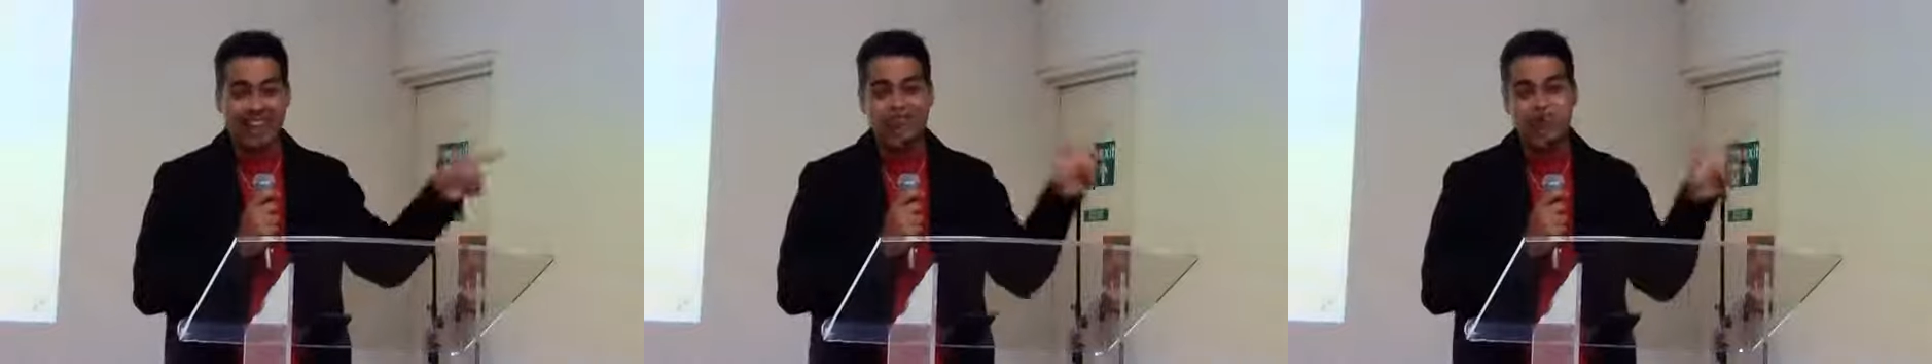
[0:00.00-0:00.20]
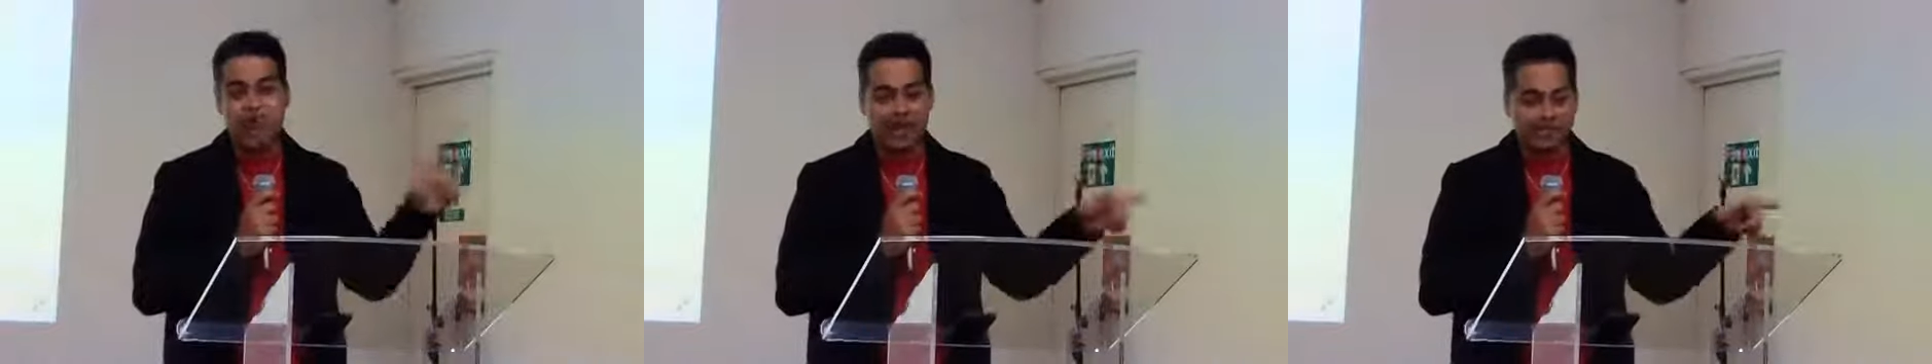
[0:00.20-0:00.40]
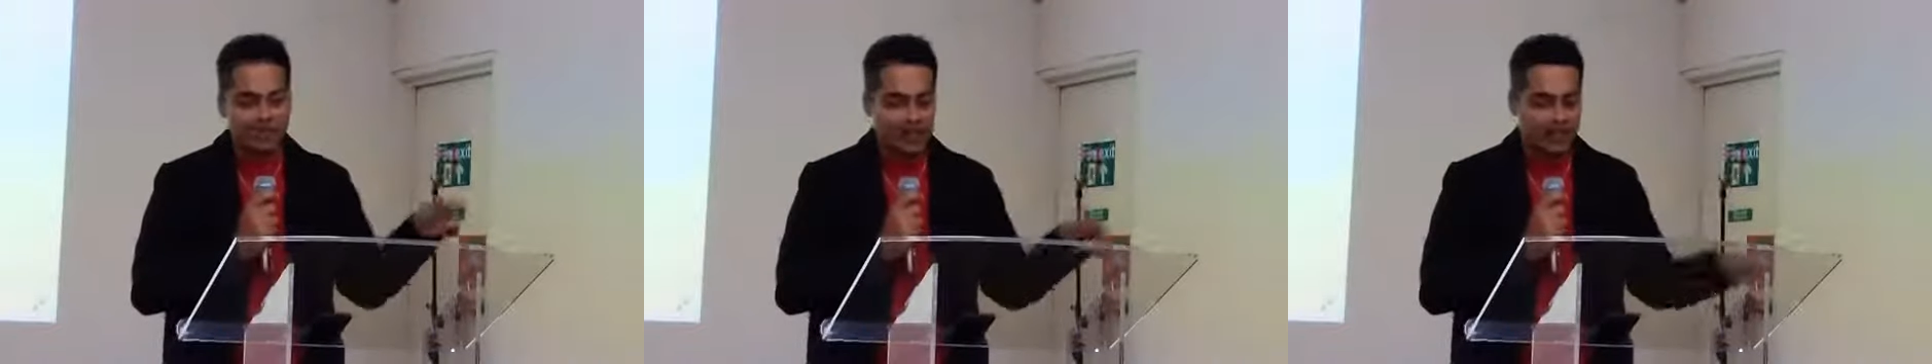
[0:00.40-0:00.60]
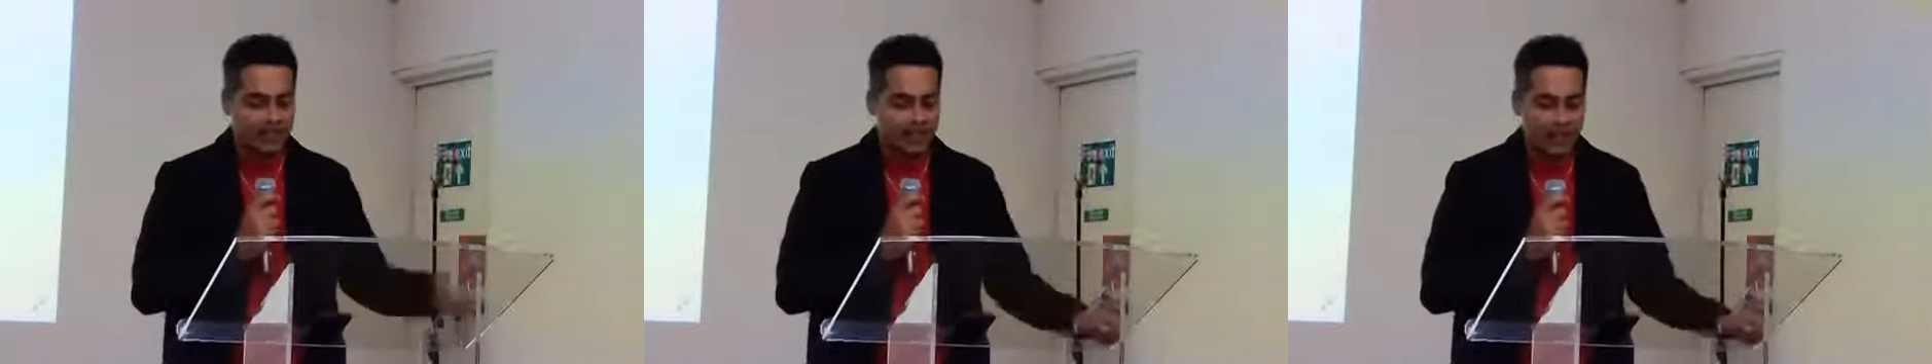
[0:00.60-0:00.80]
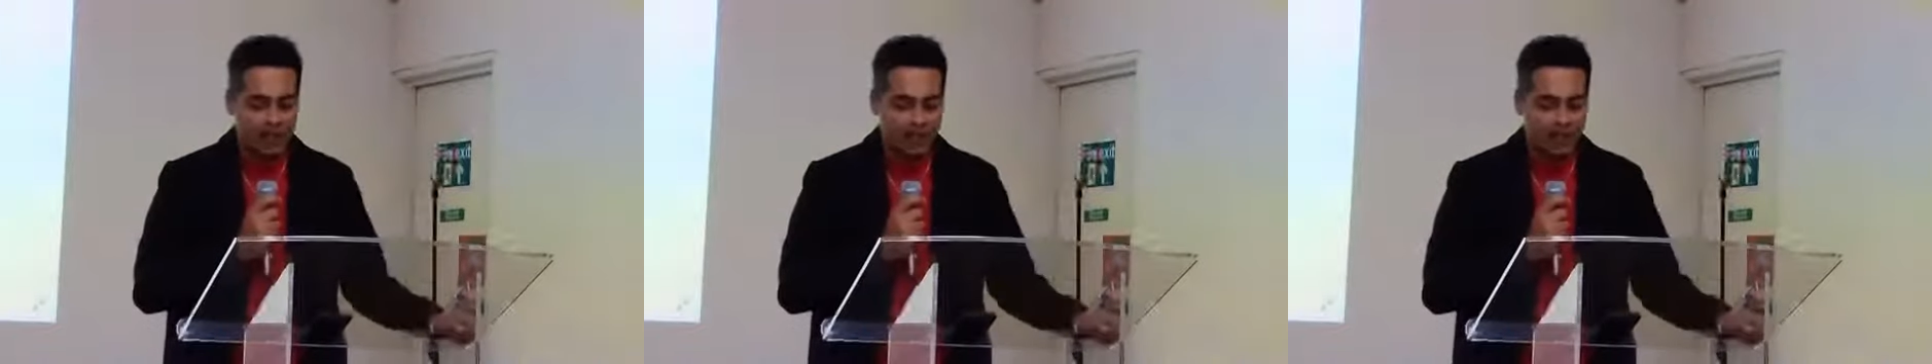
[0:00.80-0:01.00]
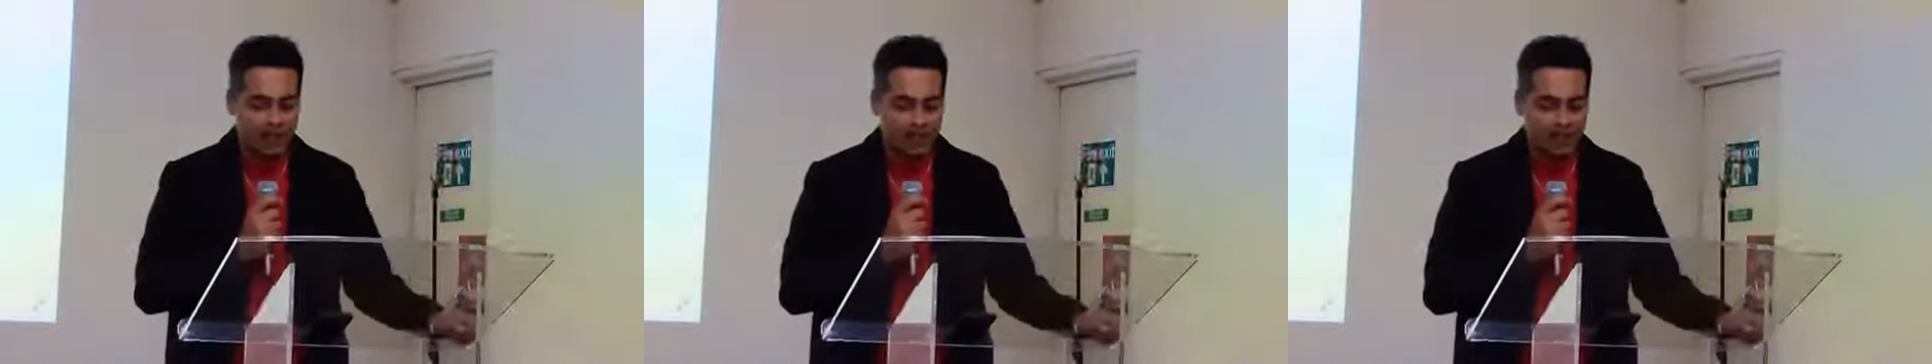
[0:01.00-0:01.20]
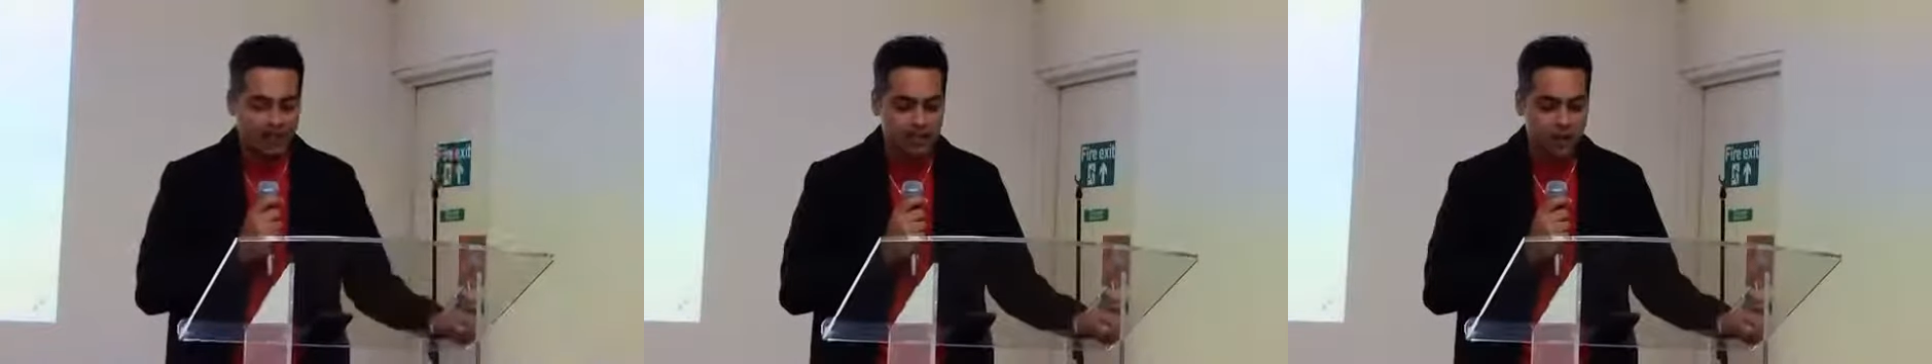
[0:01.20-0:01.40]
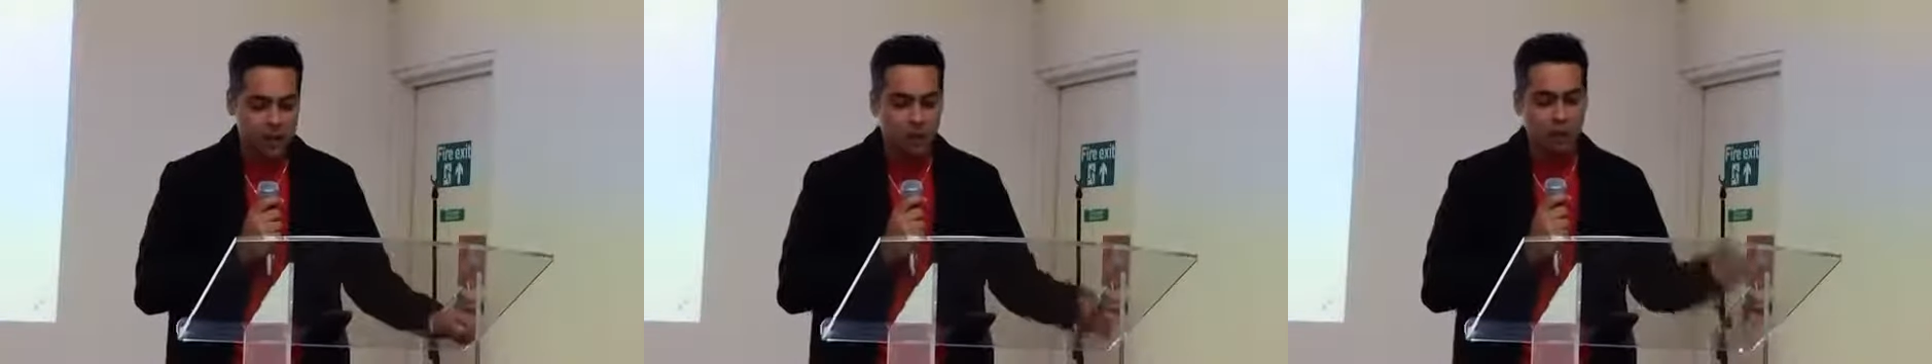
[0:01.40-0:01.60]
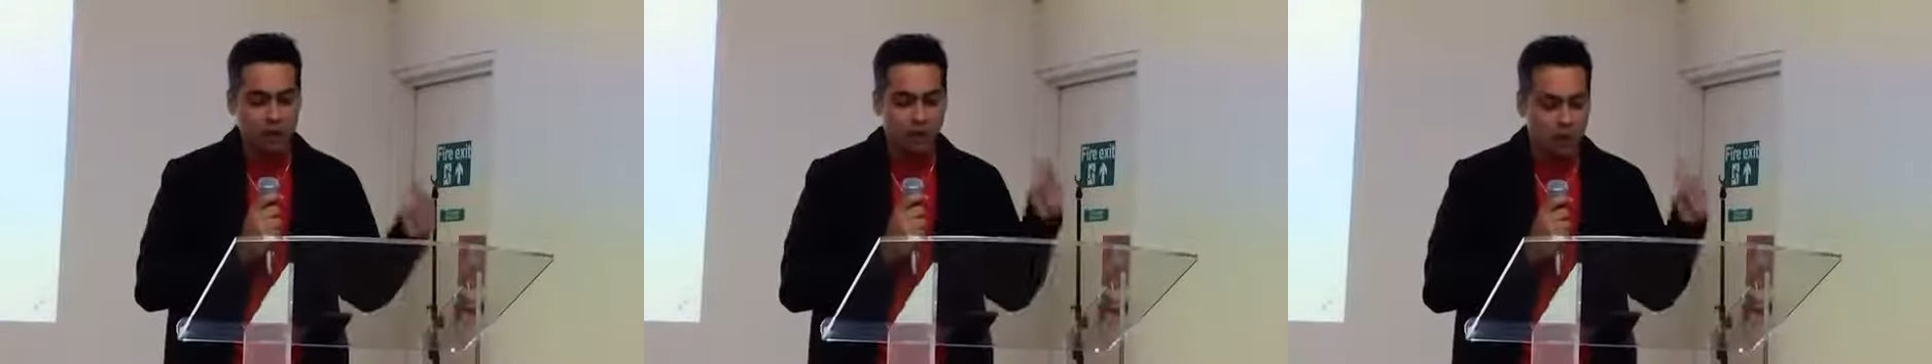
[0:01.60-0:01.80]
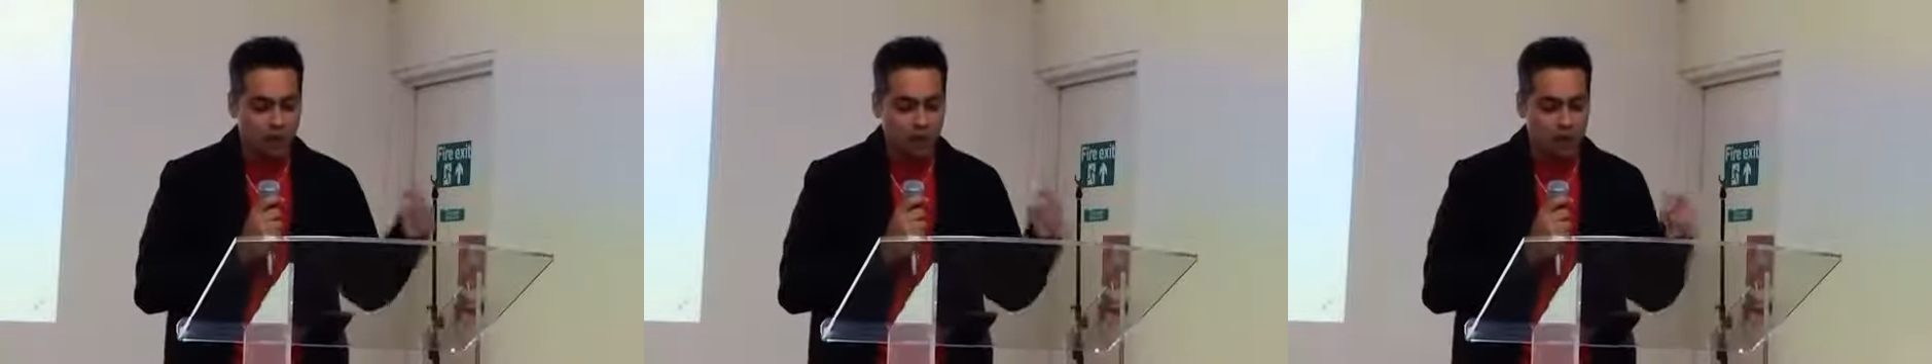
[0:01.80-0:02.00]
why they're scared of us. When
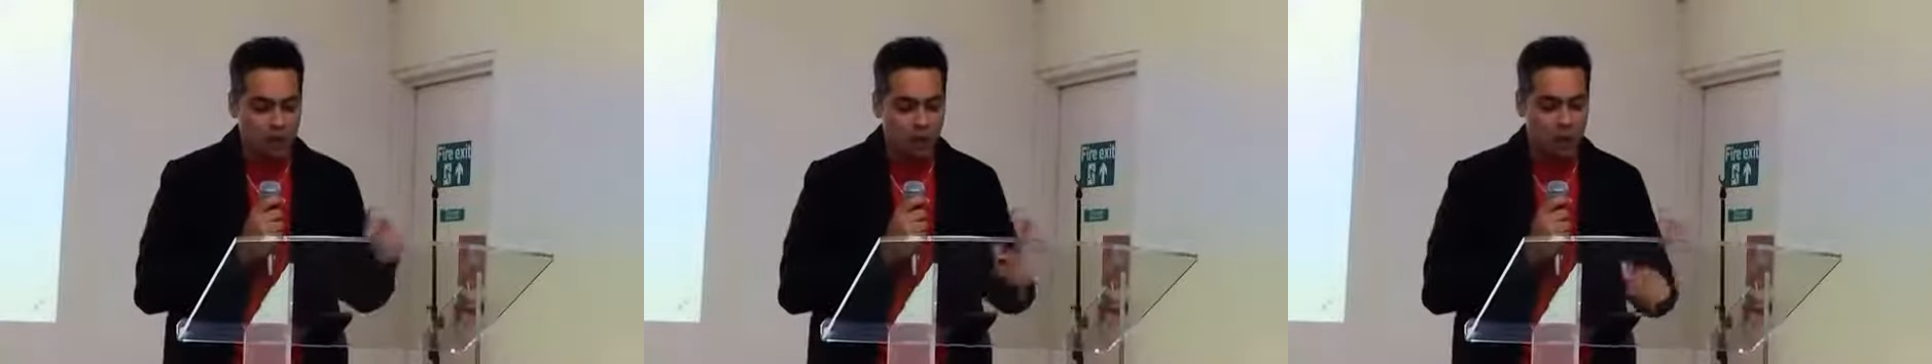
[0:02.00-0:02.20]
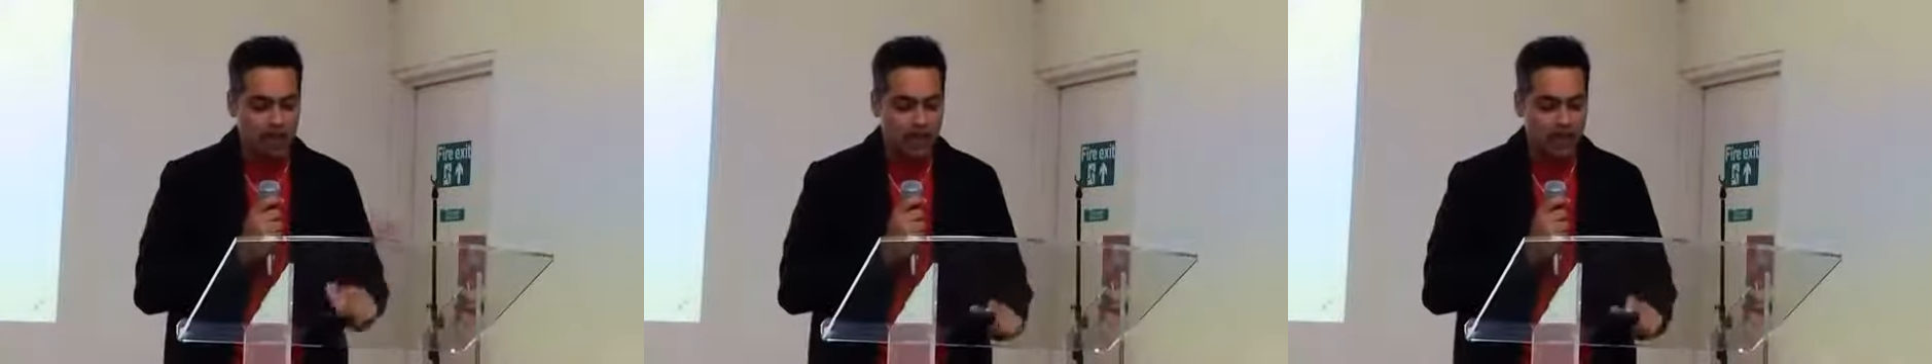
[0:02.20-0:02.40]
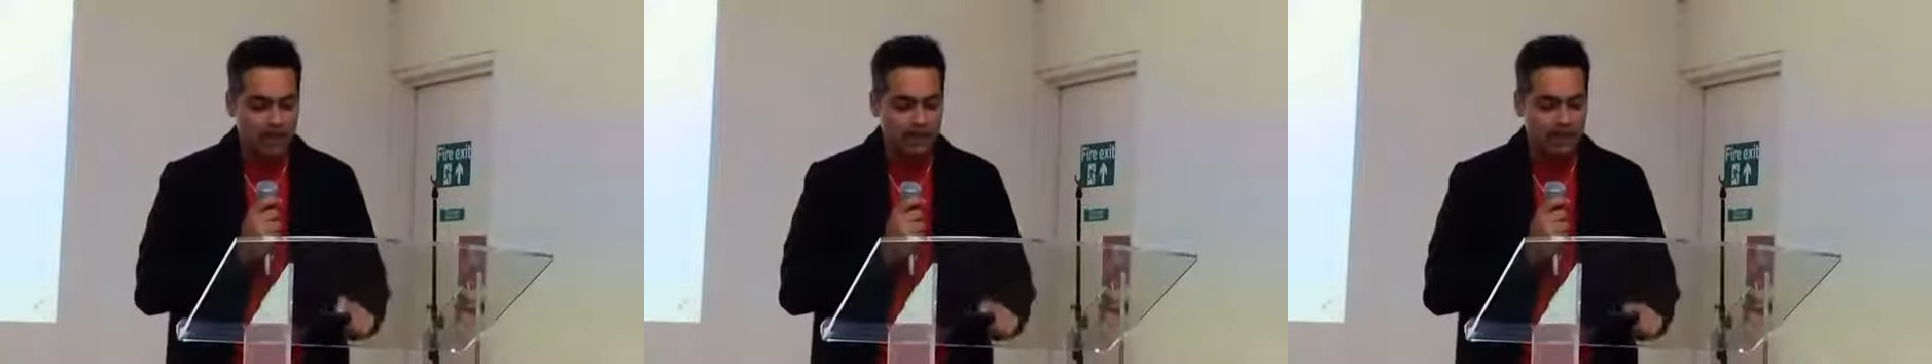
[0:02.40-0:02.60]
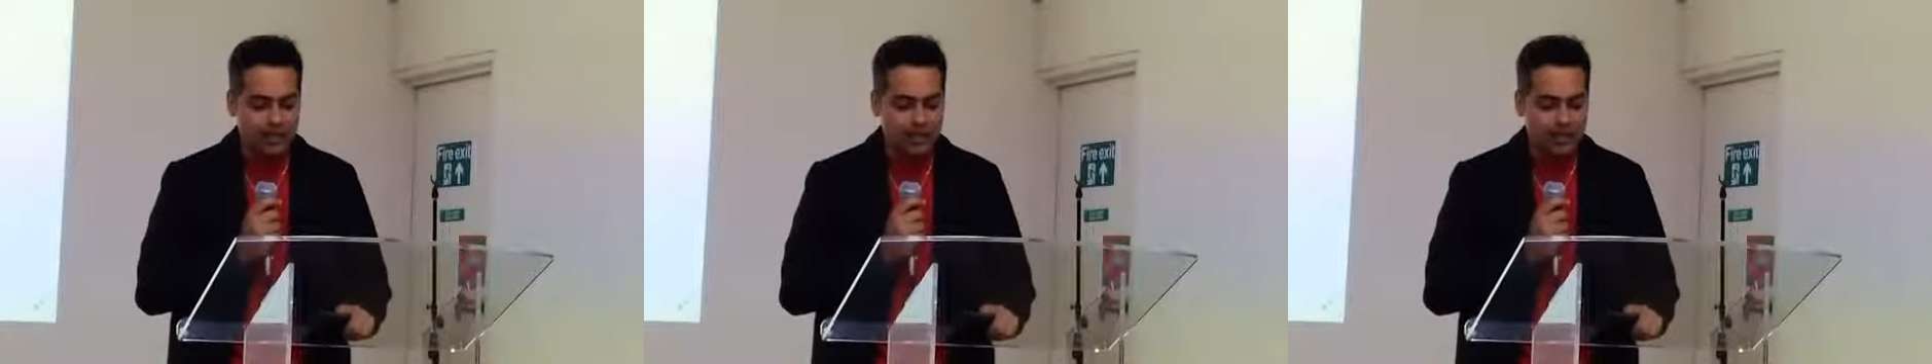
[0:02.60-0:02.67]
we mobilize,